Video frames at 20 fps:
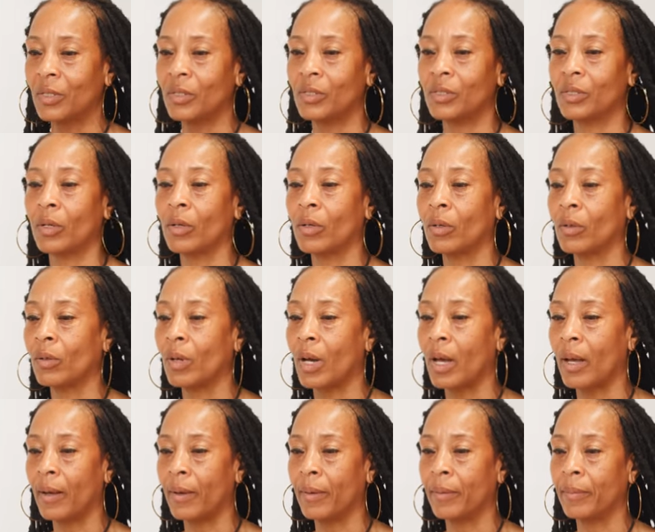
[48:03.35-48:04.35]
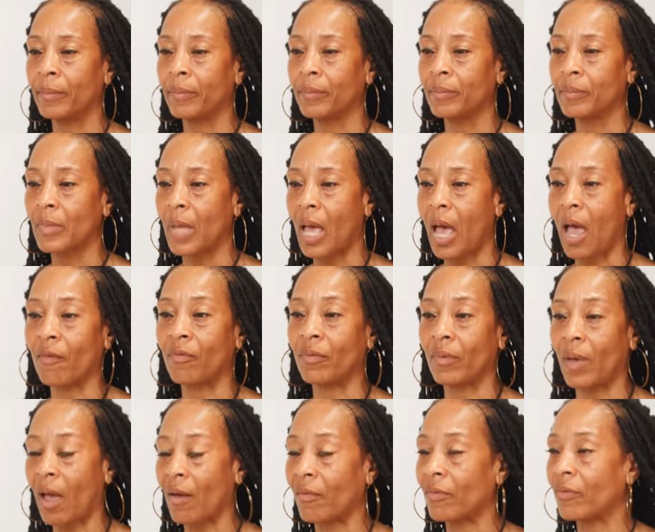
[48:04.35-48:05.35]
So
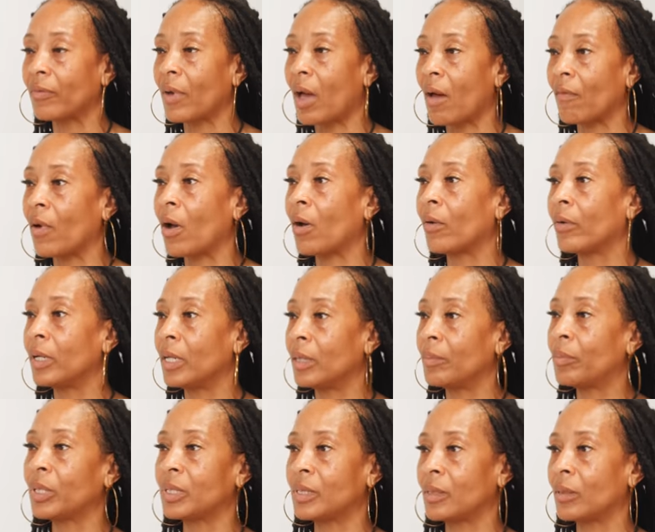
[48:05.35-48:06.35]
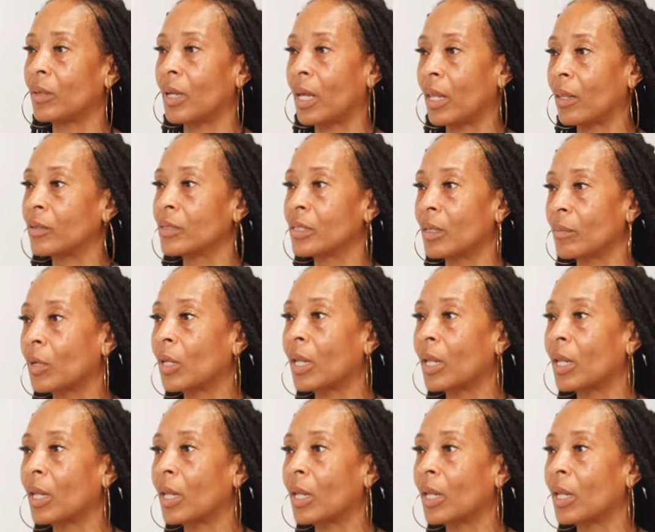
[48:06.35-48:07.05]
I've already put together some